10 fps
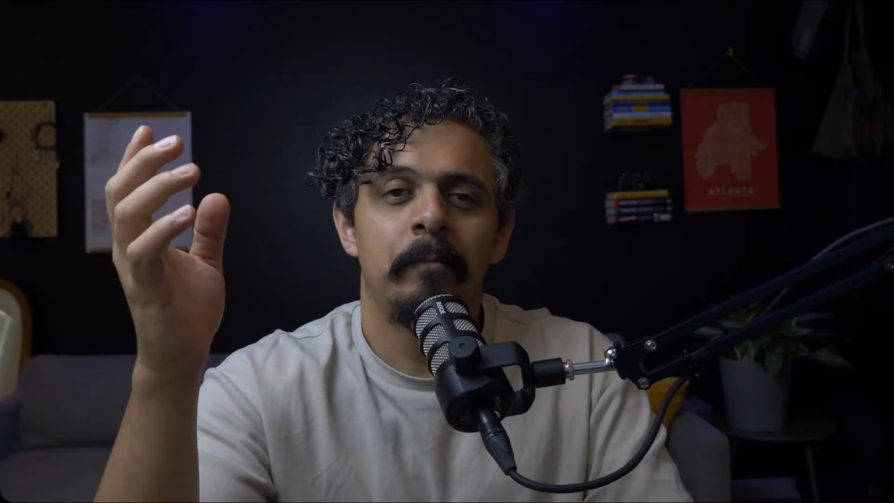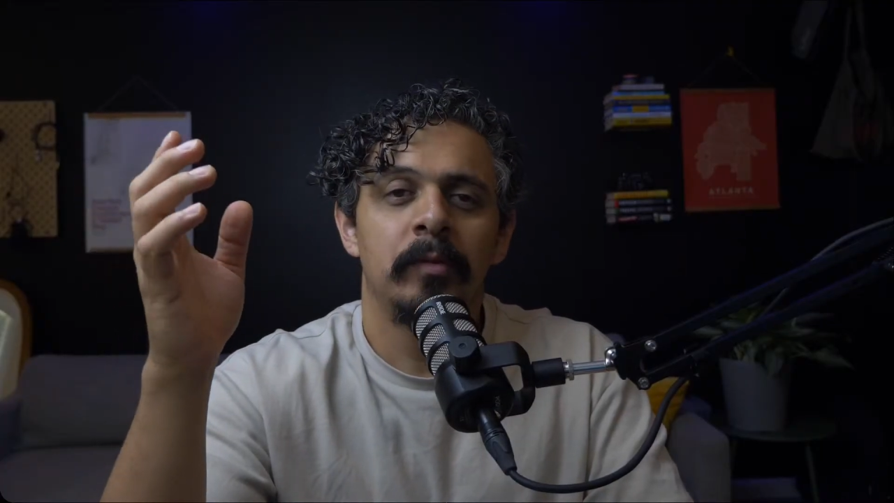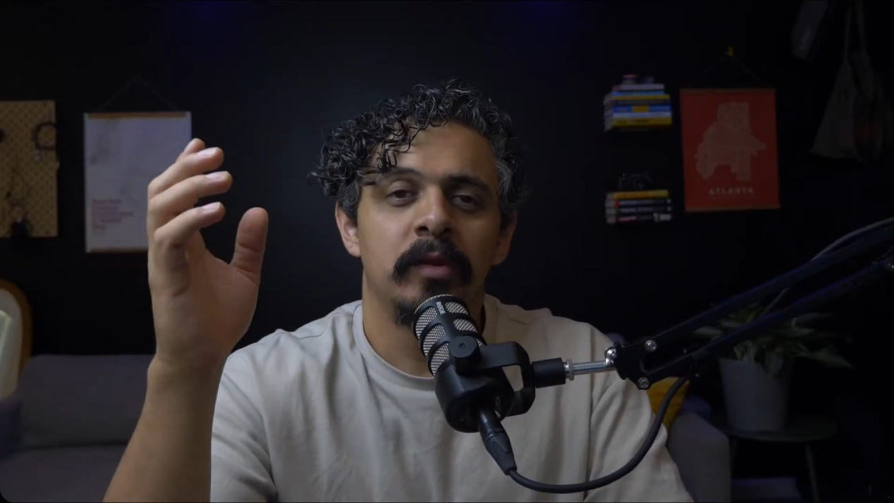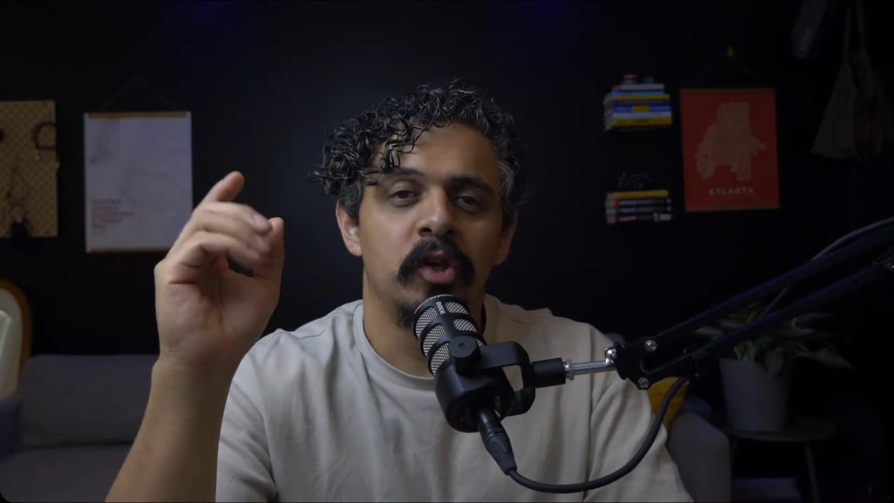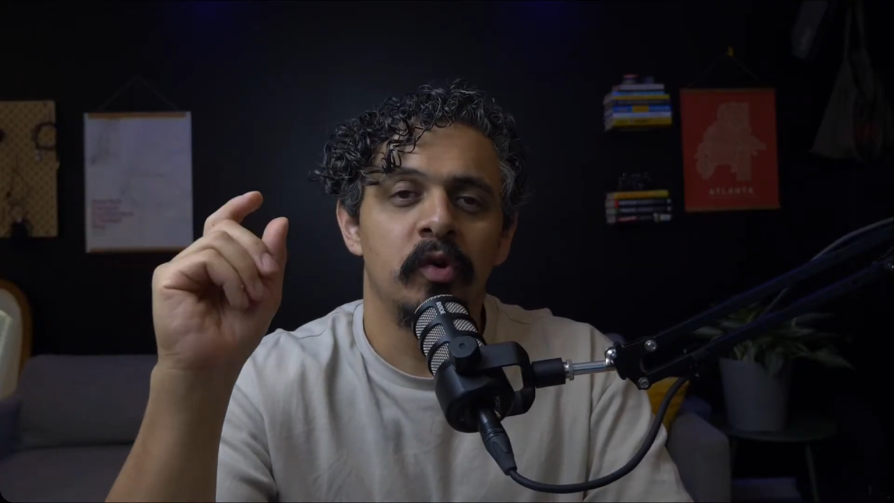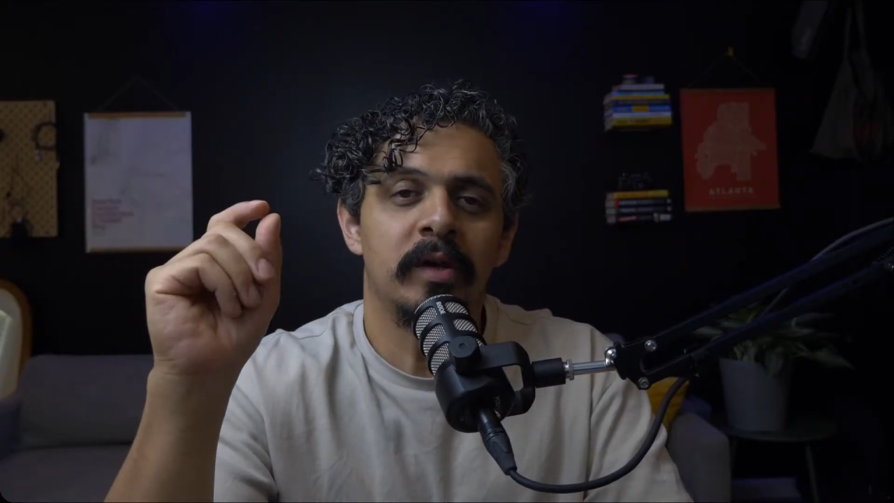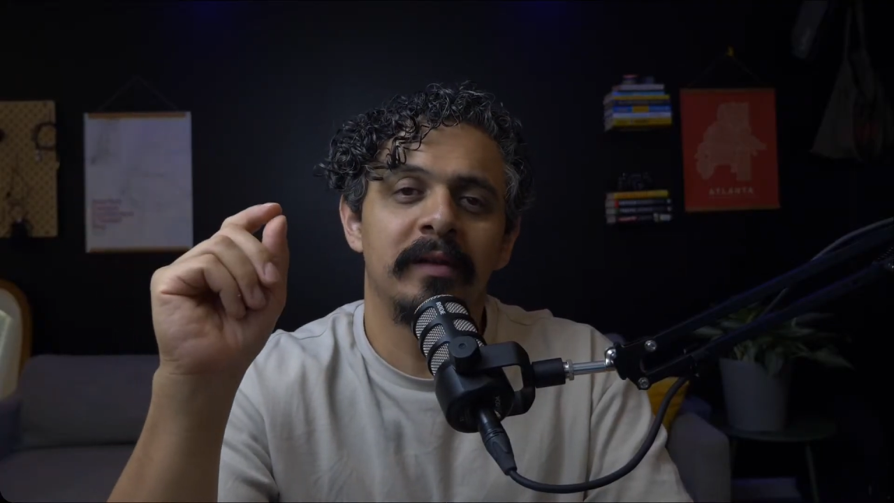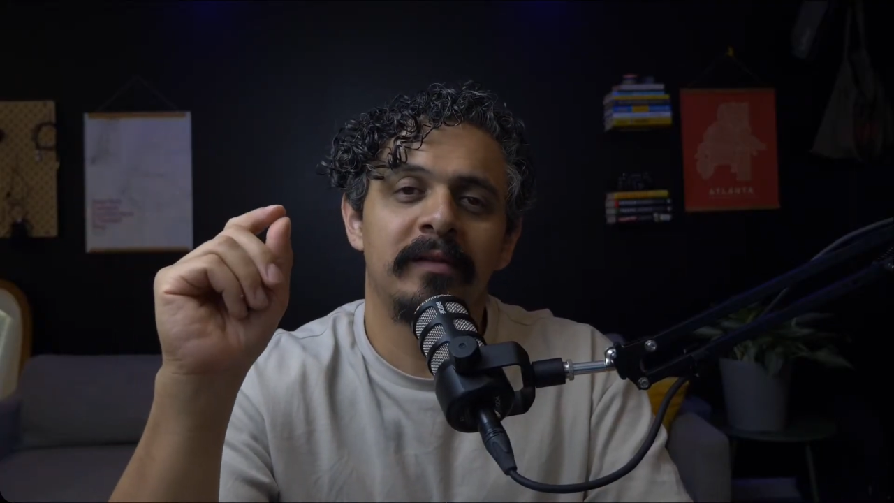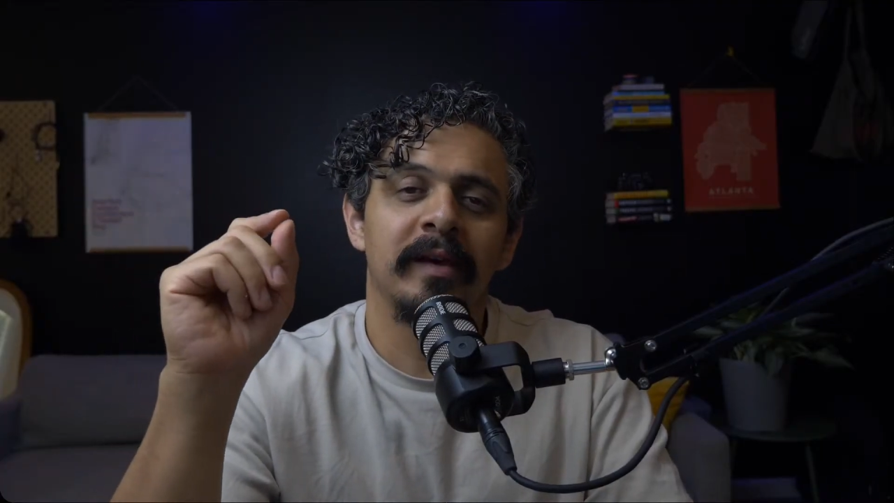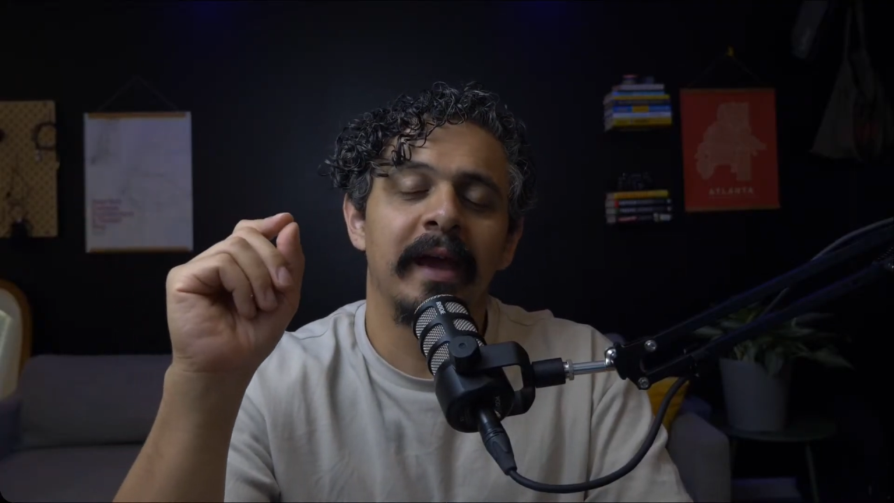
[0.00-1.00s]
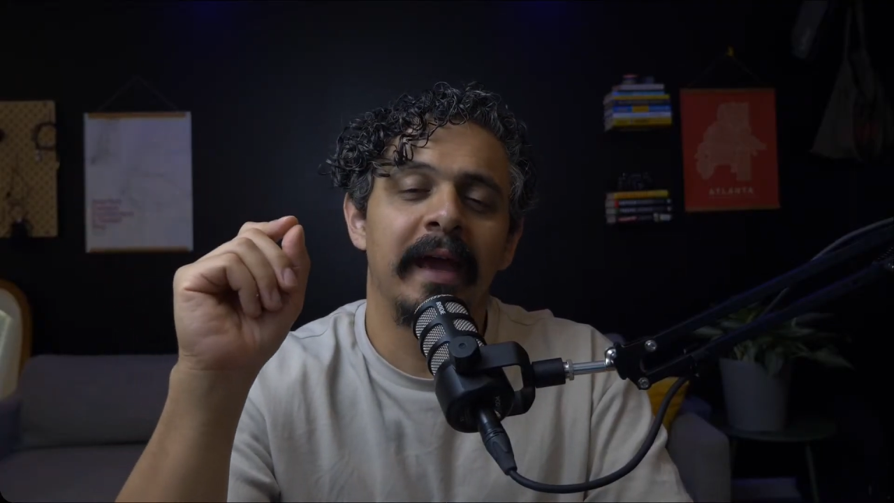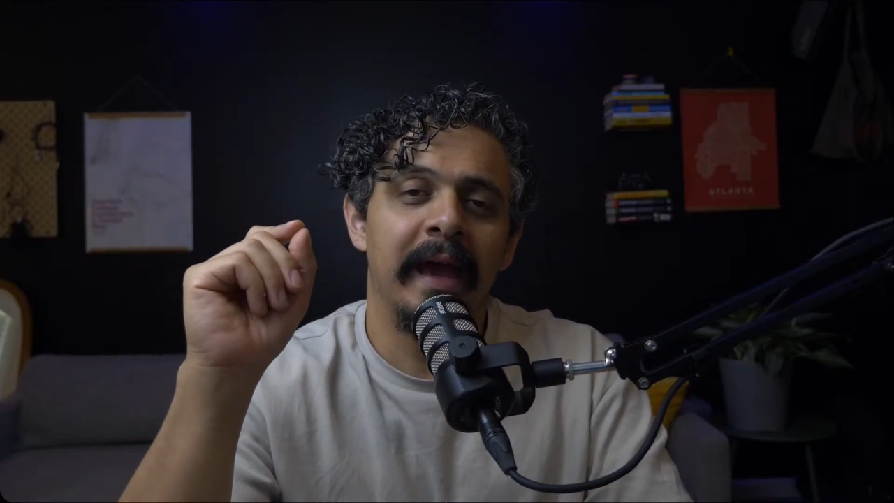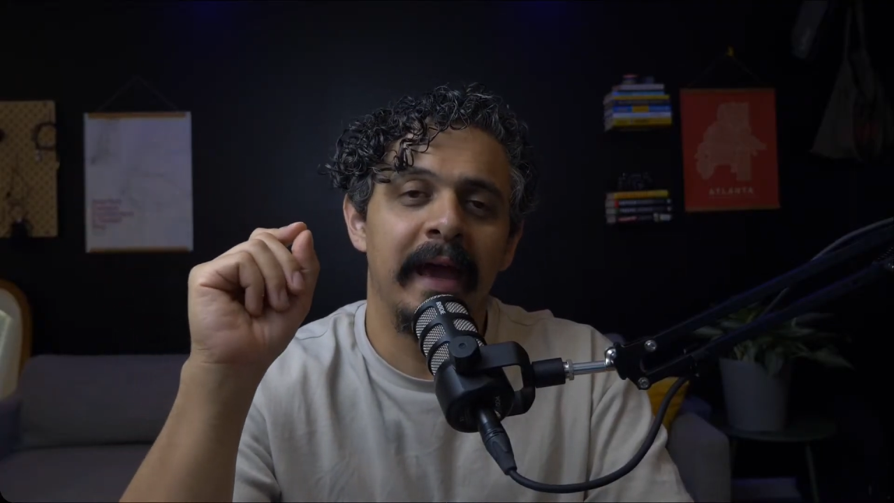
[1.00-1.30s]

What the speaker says: you can say, hey,